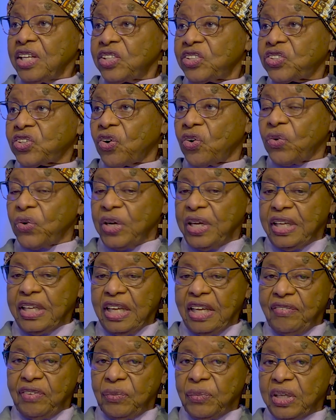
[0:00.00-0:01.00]
So, and
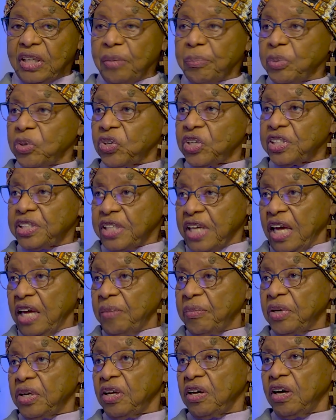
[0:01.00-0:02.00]
even when the boys
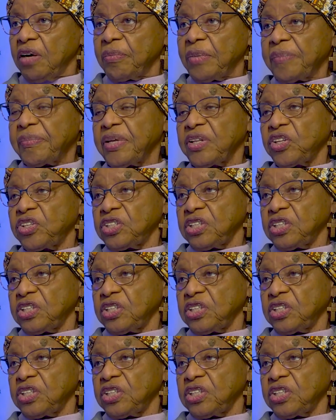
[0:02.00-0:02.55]
came along, my mother